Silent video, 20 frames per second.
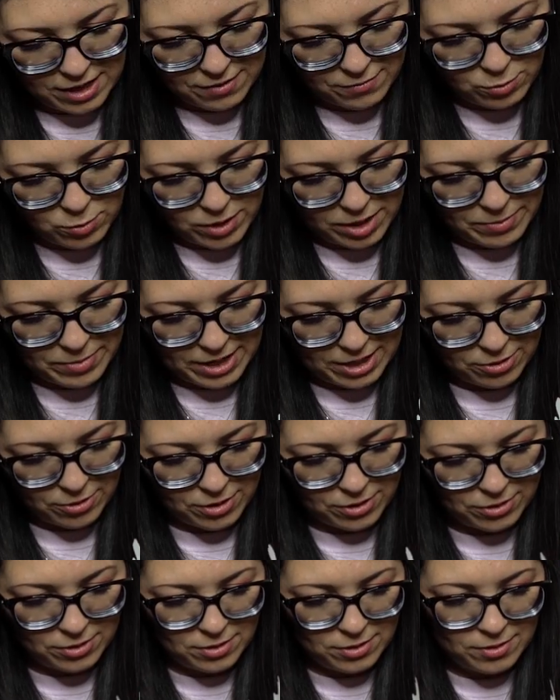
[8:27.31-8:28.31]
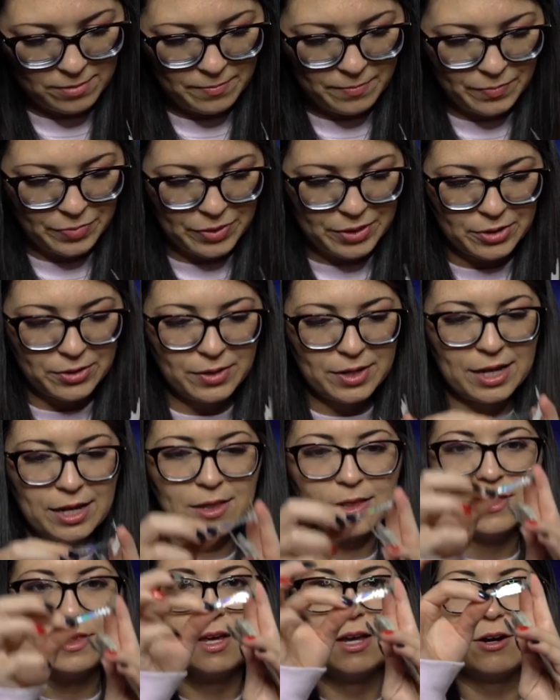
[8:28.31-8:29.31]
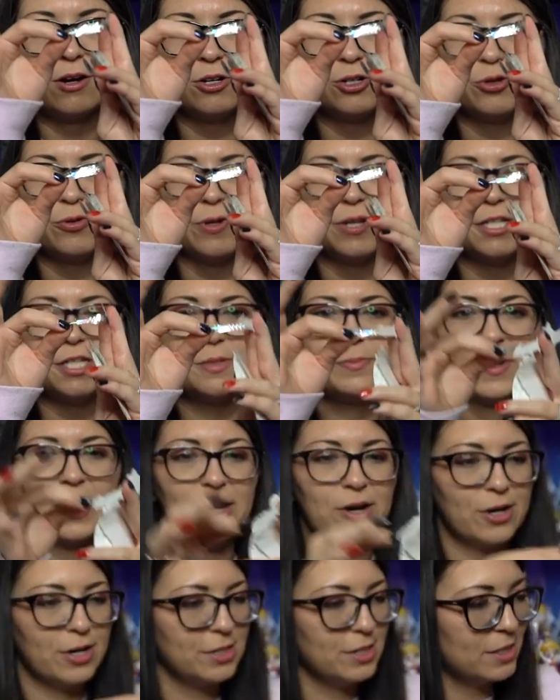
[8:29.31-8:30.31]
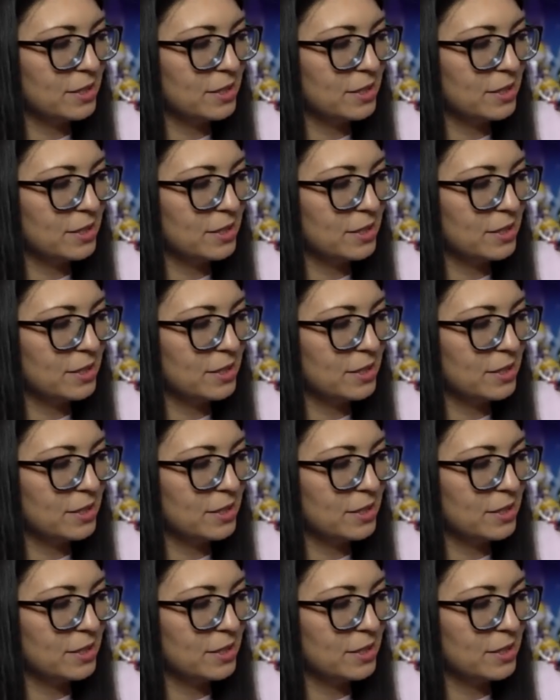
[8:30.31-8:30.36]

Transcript: have a white background. Okay, they are transparent